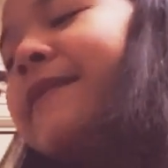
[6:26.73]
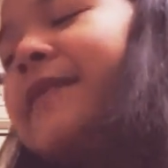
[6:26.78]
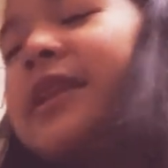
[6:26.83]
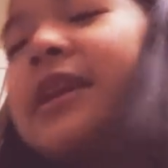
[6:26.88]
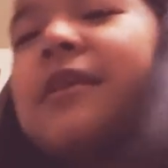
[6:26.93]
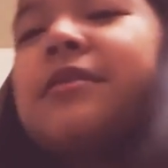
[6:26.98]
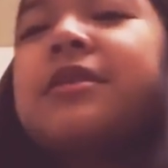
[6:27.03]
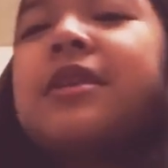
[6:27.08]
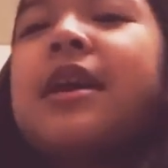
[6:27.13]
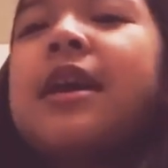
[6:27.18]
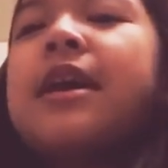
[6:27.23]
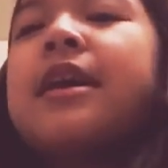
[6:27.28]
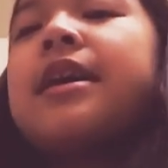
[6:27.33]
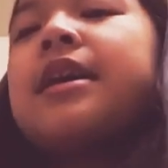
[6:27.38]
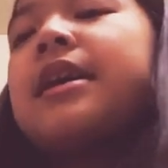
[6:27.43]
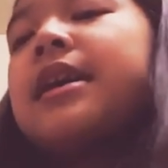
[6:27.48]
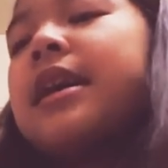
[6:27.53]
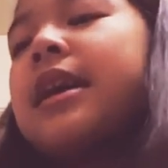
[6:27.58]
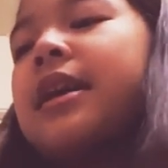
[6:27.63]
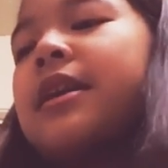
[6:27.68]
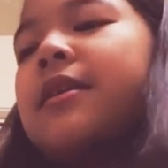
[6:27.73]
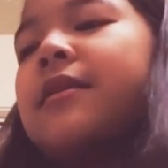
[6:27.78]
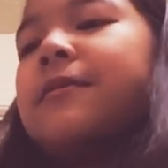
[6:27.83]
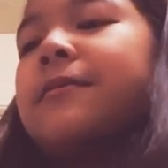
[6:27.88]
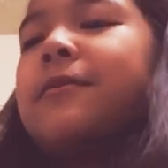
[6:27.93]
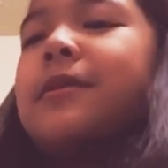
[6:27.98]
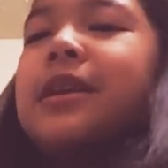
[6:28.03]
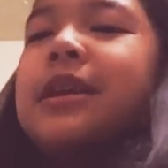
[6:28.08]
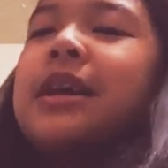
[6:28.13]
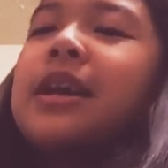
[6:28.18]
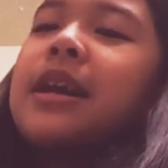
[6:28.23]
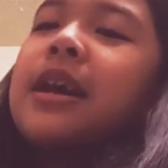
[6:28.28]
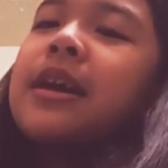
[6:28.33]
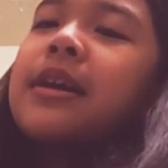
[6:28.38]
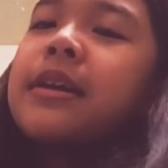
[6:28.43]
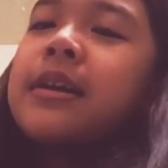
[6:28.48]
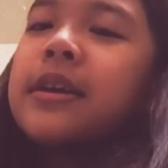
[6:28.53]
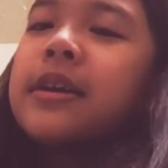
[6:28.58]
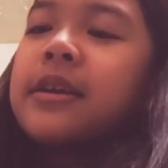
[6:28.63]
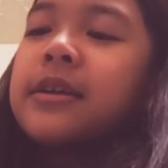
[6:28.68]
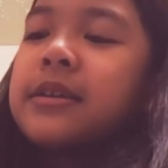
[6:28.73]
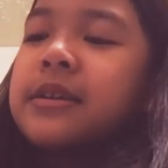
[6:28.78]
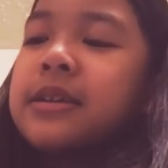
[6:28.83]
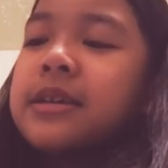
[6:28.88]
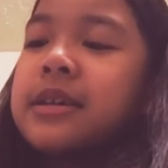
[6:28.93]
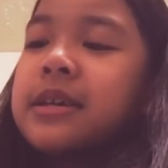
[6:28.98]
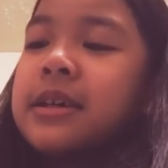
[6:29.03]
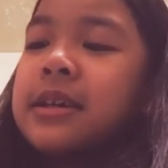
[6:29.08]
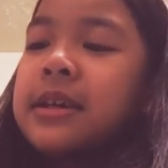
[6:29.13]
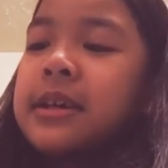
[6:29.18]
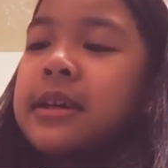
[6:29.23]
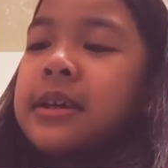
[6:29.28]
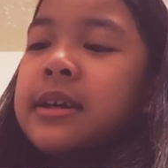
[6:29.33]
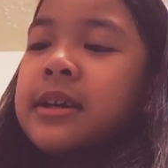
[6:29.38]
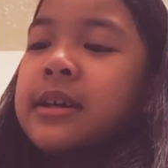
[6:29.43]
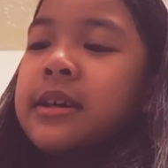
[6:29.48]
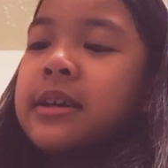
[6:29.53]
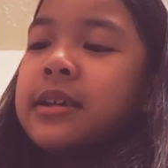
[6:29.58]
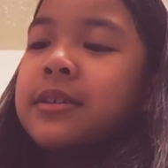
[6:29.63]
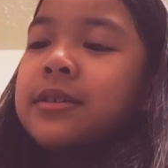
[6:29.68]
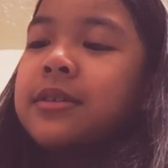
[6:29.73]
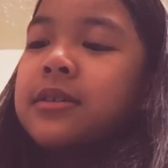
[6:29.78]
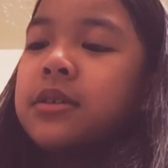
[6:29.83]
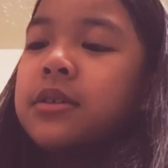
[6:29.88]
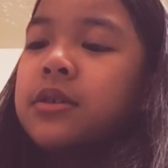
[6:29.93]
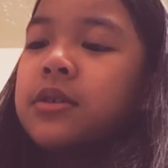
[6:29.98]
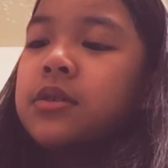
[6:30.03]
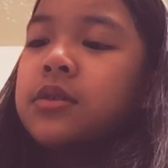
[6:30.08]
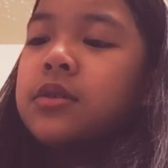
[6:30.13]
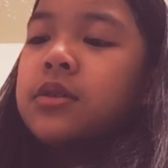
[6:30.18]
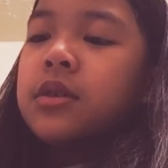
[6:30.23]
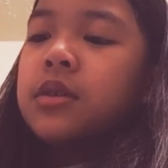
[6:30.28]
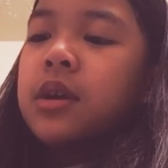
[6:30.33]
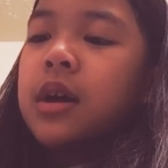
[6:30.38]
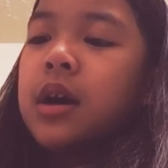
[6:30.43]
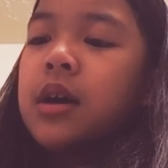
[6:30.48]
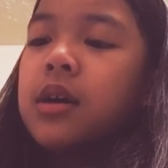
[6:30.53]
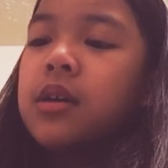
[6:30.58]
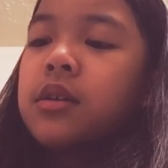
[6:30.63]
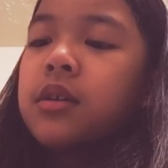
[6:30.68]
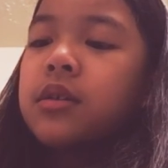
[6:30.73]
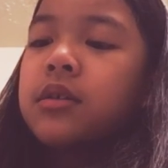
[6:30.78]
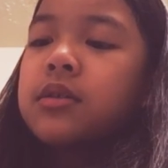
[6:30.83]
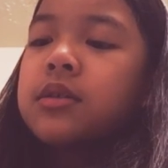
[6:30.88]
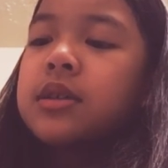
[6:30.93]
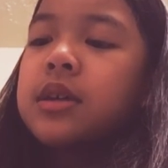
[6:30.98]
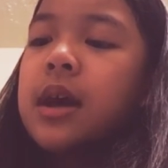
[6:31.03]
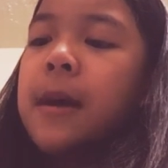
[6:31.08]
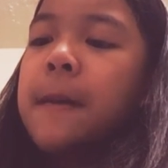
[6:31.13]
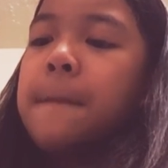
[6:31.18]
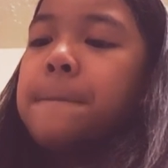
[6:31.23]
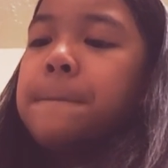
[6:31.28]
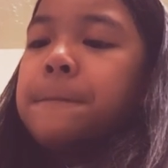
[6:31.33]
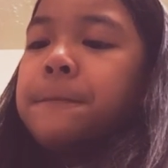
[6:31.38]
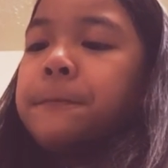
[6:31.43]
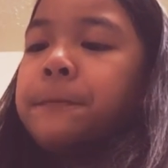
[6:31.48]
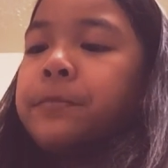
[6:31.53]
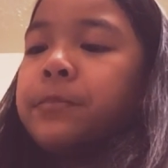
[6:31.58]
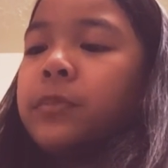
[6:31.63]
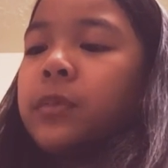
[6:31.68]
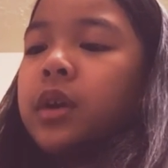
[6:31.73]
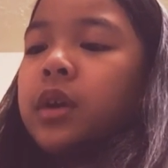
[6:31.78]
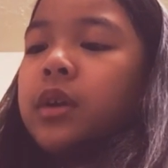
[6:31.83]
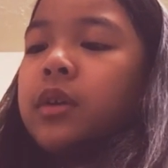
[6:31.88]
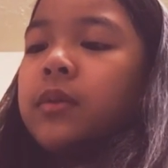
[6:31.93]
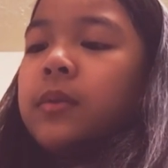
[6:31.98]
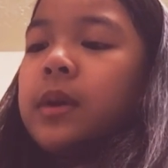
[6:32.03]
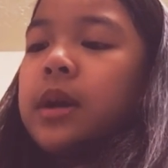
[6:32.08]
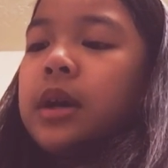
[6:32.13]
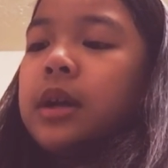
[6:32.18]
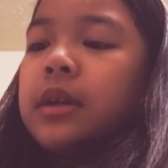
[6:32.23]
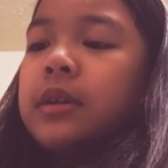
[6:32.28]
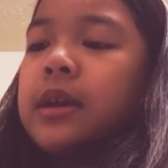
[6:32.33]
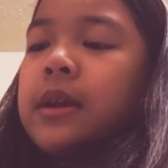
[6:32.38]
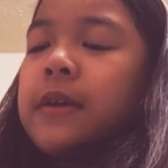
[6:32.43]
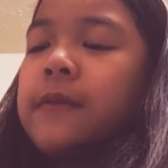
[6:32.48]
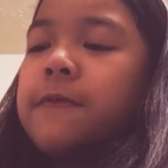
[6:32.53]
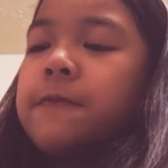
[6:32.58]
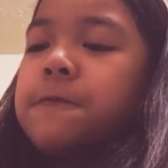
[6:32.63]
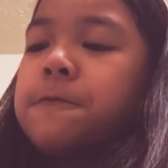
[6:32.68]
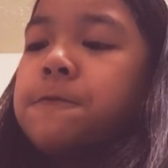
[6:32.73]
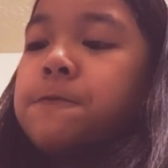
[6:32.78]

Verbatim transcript: videos. And it wouldn't hurt to show to others. Well, if